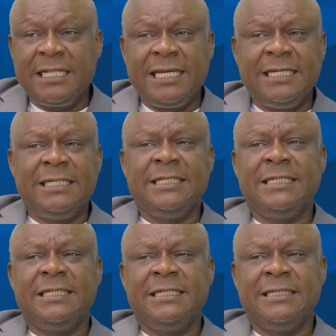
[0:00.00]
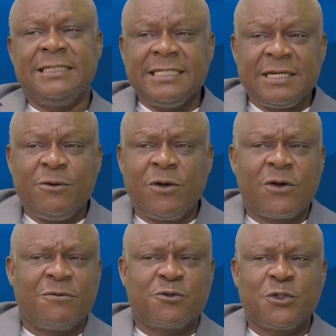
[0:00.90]
And then there's a whole
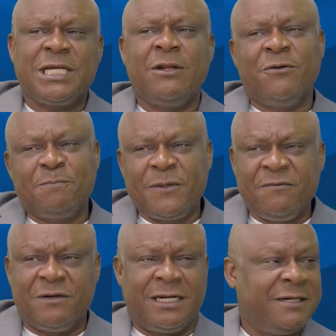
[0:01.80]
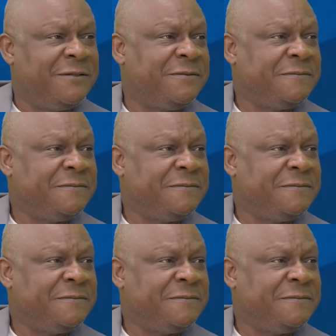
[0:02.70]
lot of social upheaval